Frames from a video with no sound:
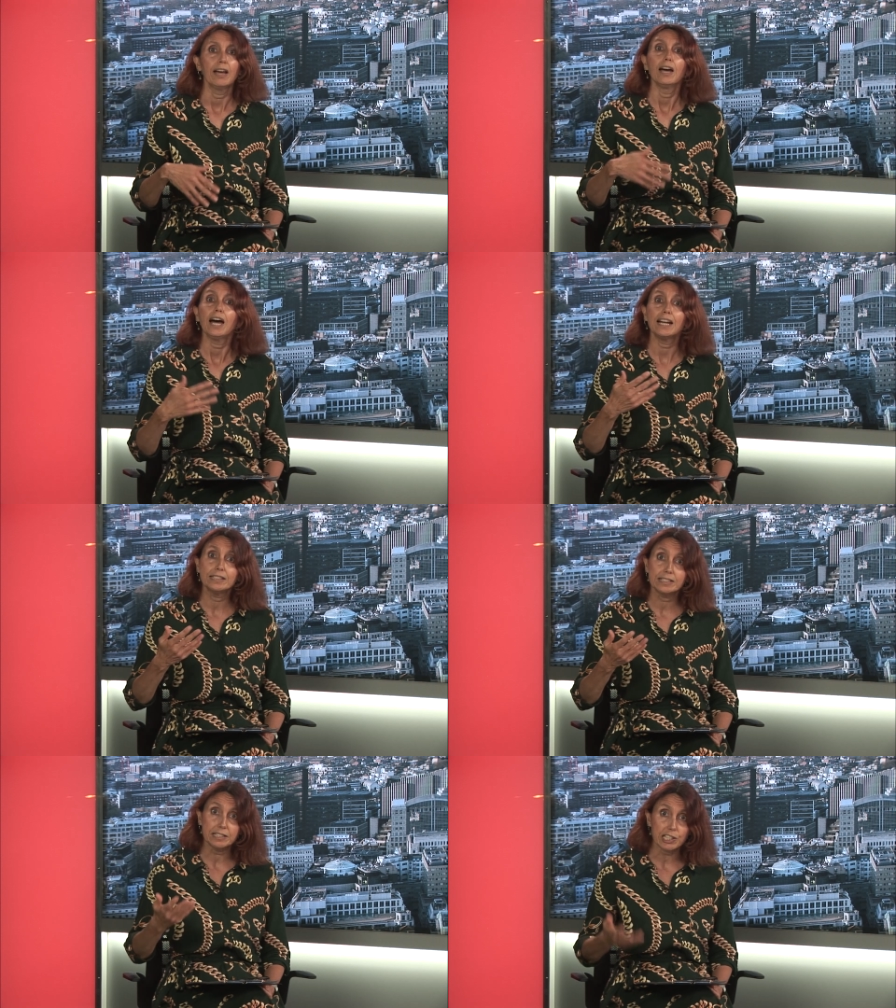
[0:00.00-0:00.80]

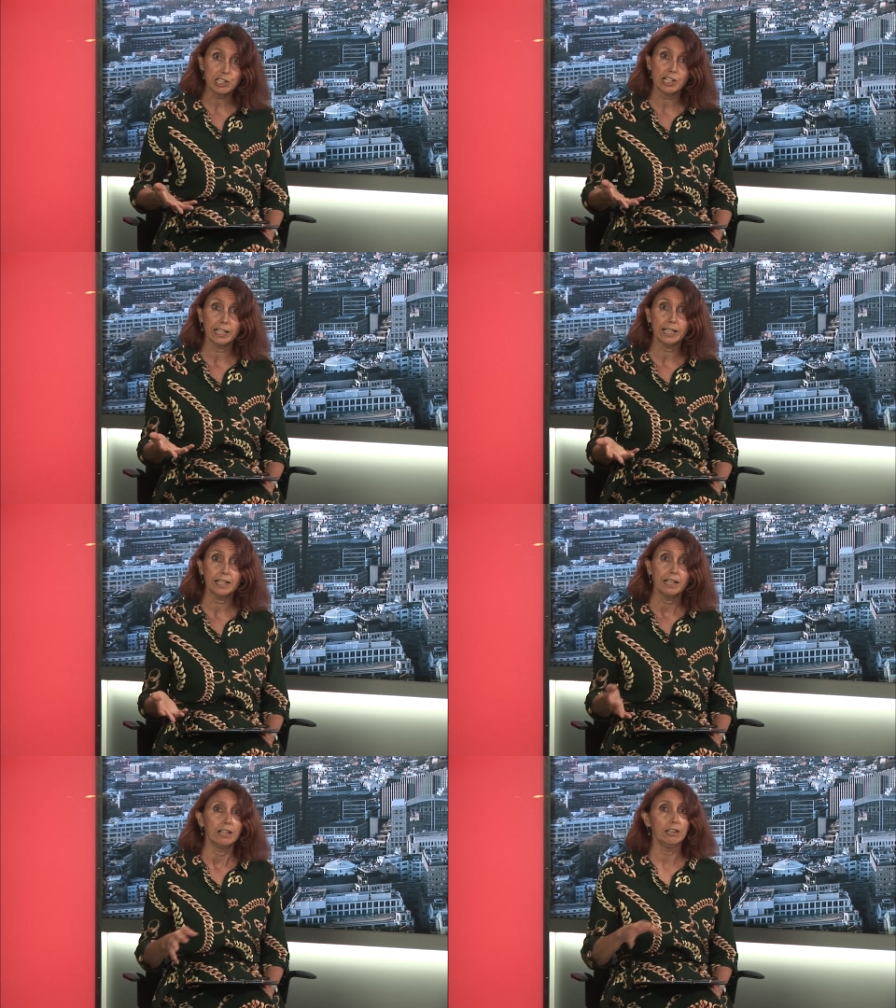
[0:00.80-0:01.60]
And additionally,
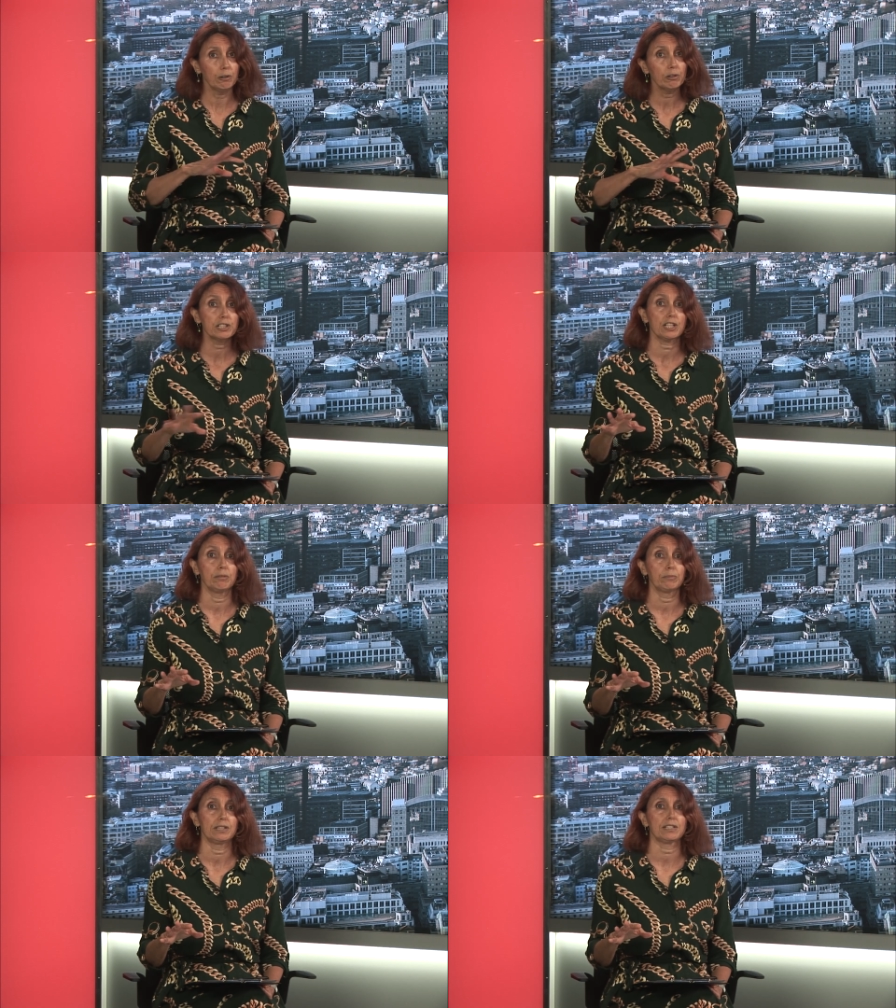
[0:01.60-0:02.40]
longer-term
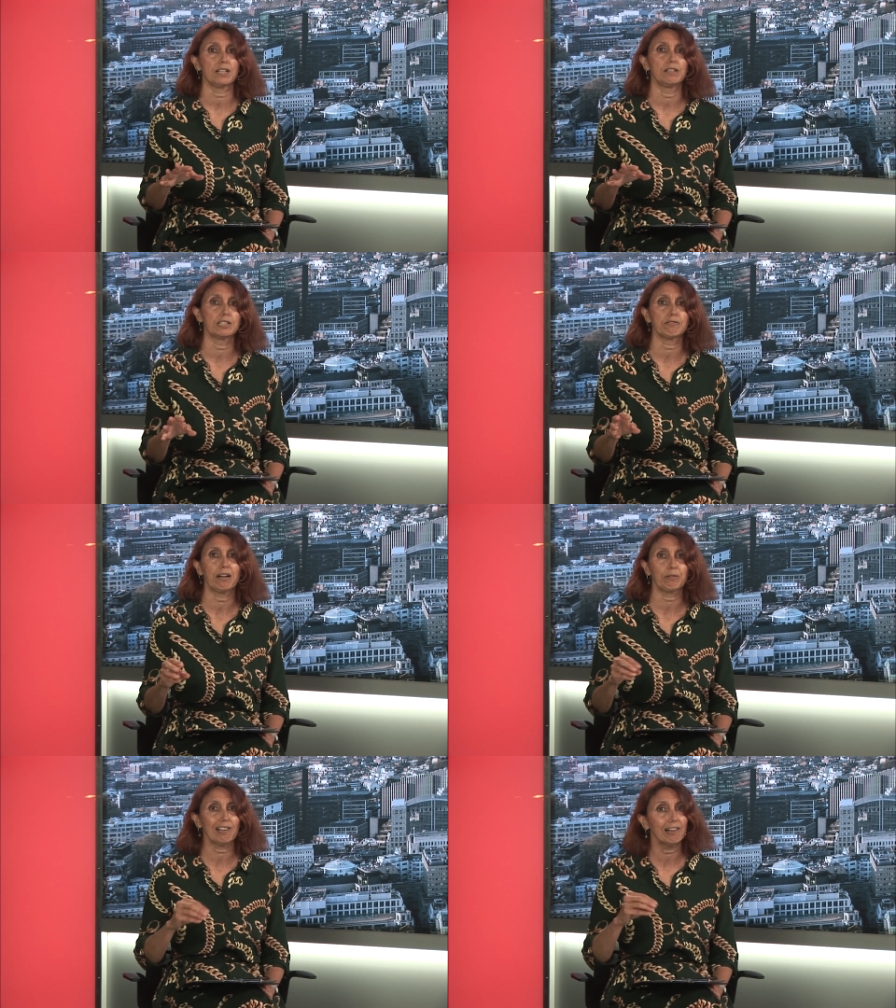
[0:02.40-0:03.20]
concerns
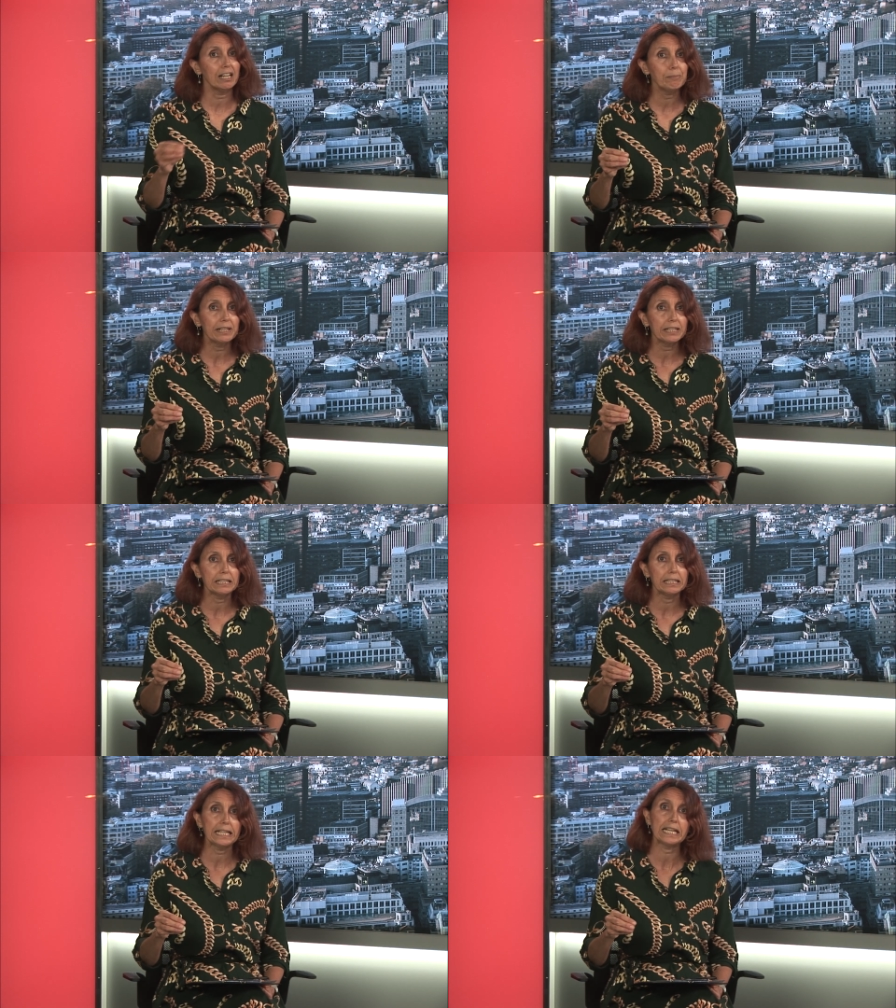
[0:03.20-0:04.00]
around climate
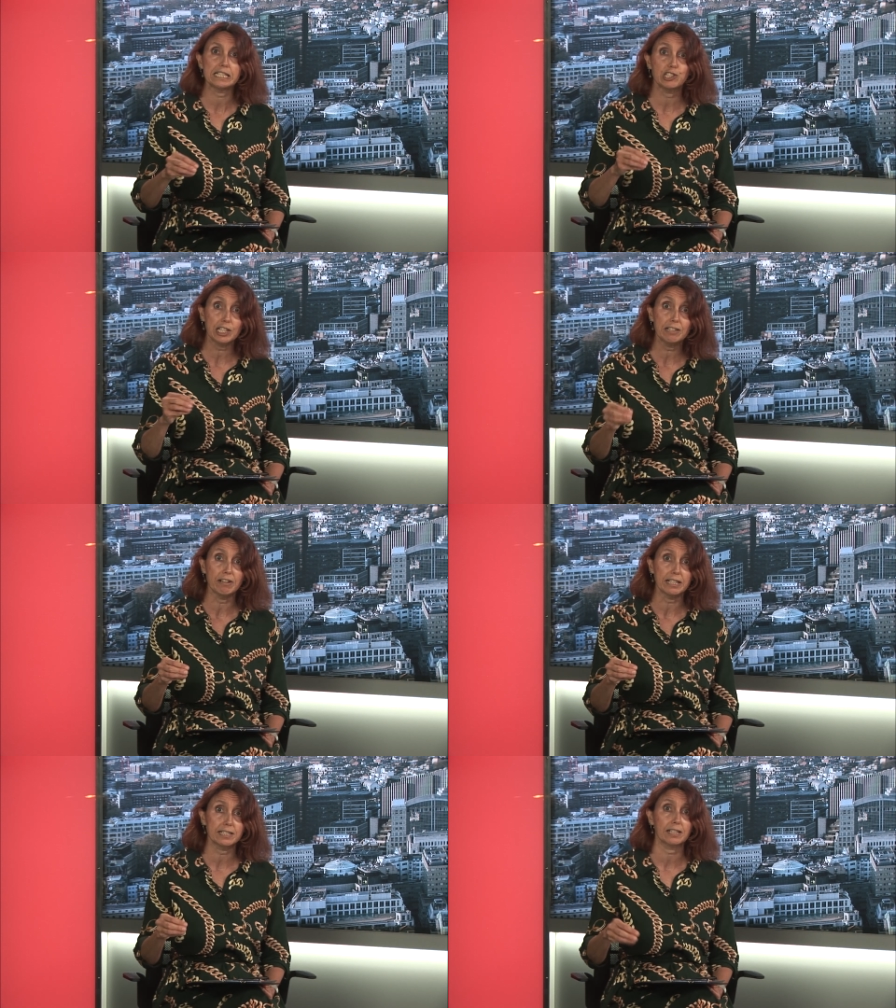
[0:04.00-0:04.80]
and ESG
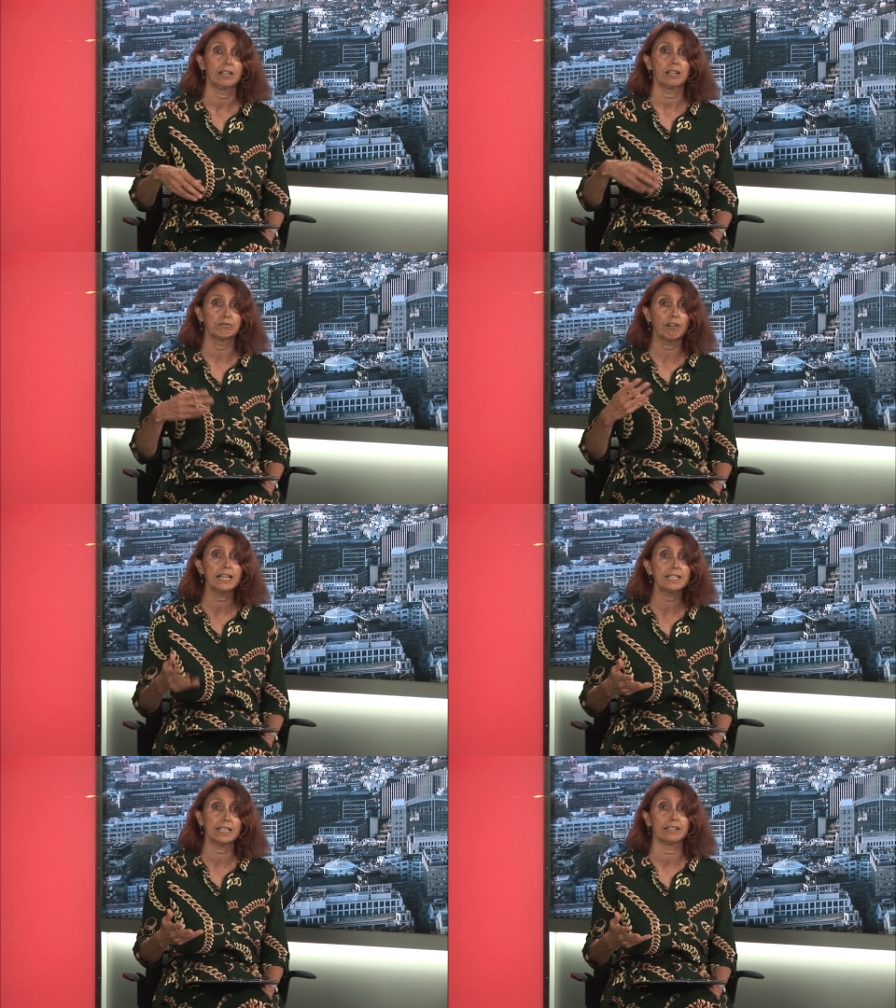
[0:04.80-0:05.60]
risk are
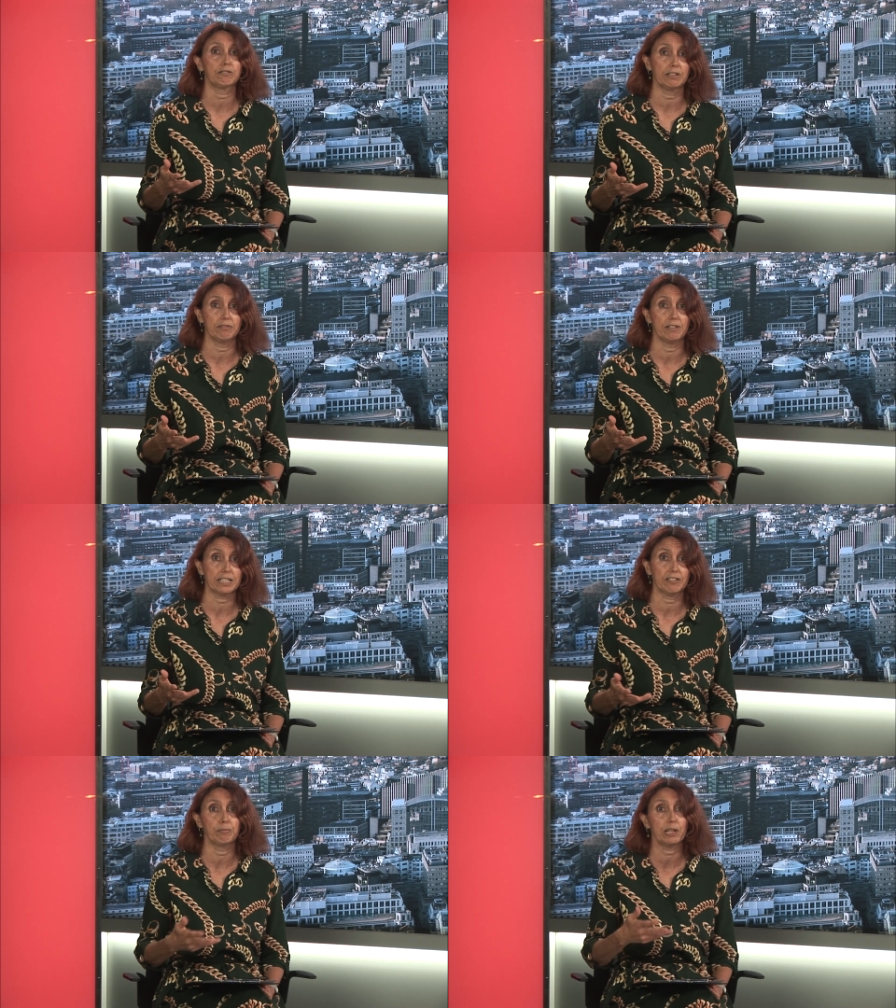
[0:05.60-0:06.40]
raising the credit risk
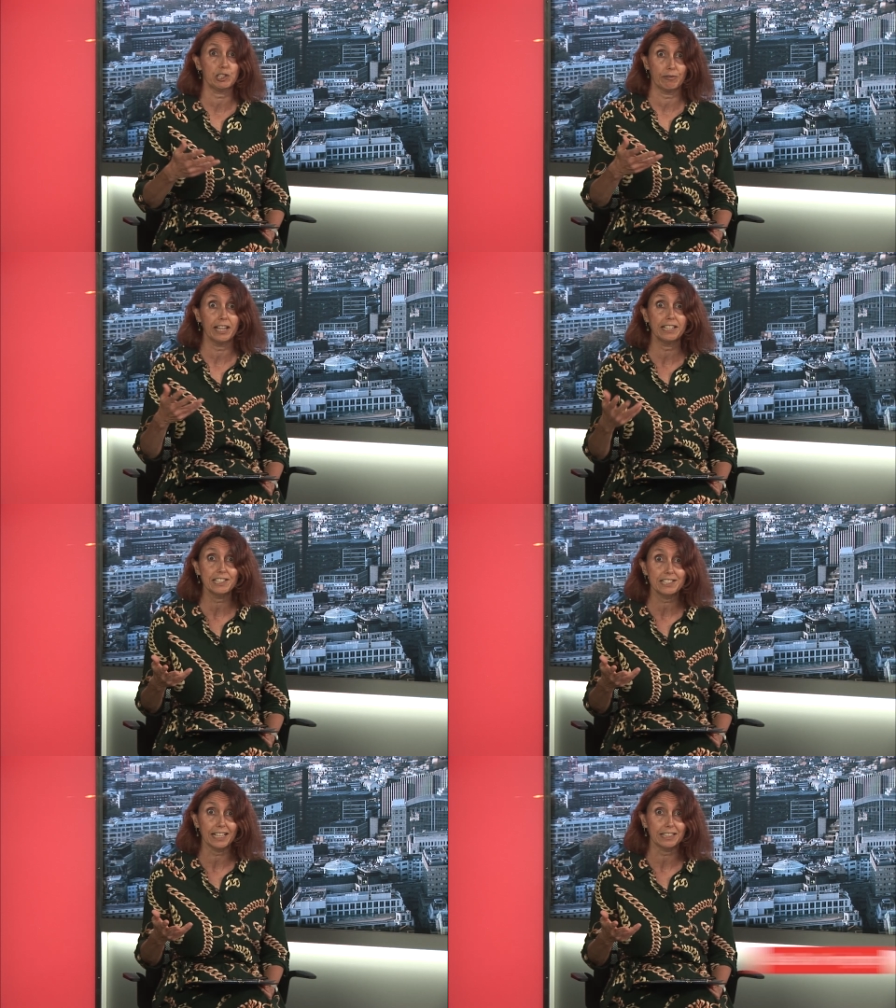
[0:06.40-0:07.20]
of much of the energy
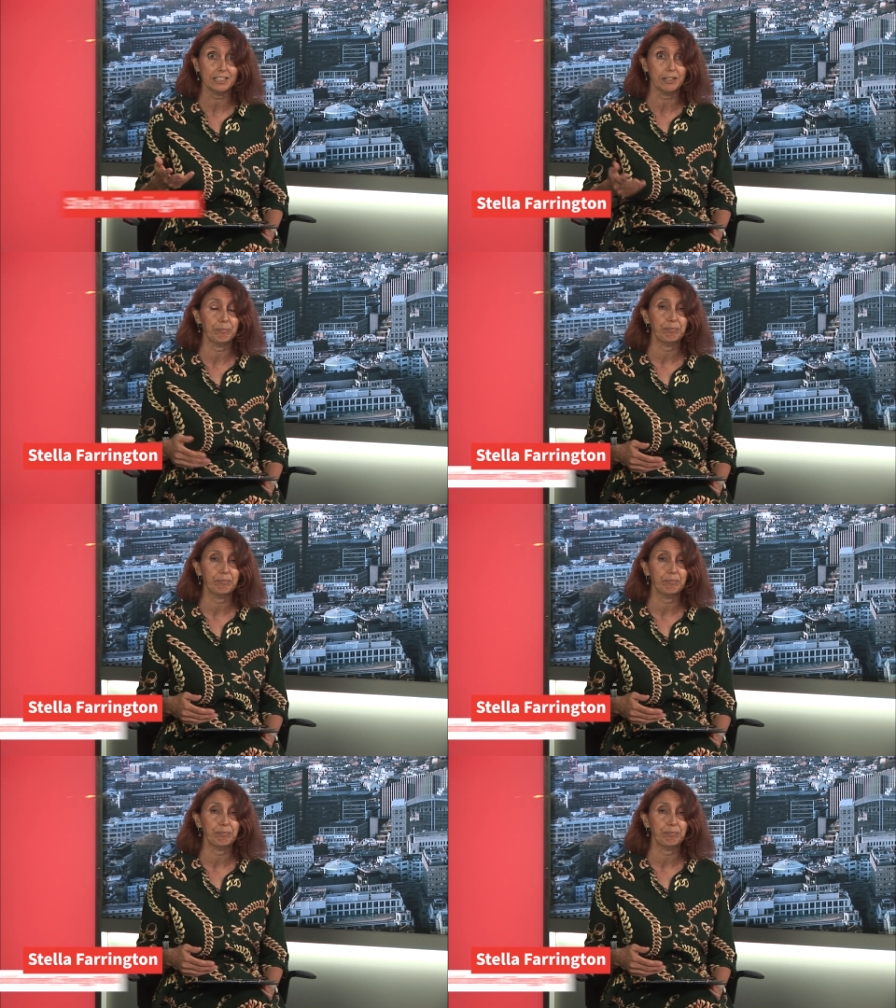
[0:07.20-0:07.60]
sector.